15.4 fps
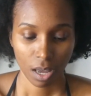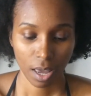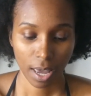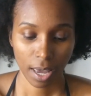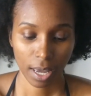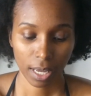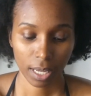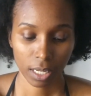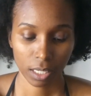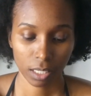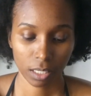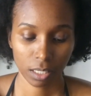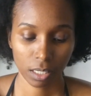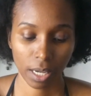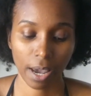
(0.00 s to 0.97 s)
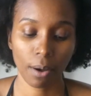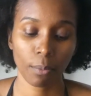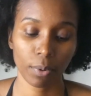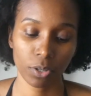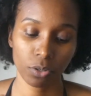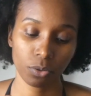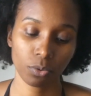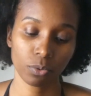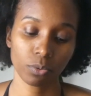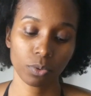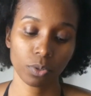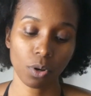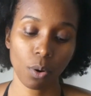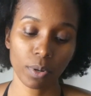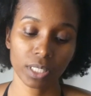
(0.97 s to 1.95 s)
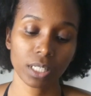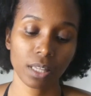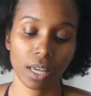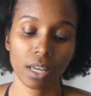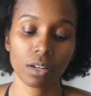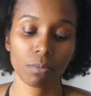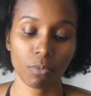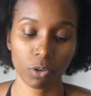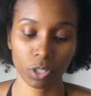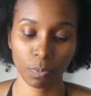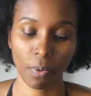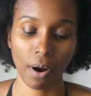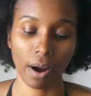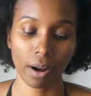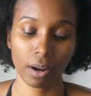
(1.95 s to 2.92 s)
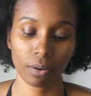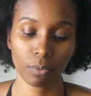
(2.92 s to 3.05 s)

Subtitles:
and yeah, when you go into the innermost part,